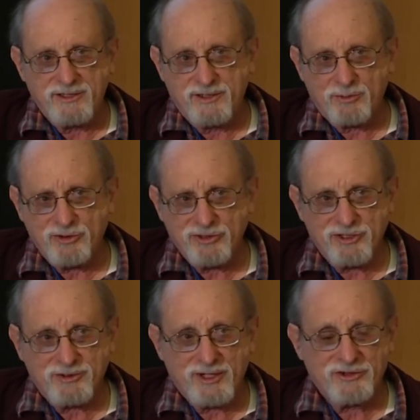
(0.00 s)
There was an
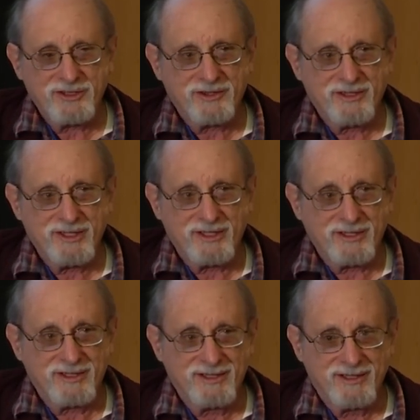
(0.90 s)
interesting thing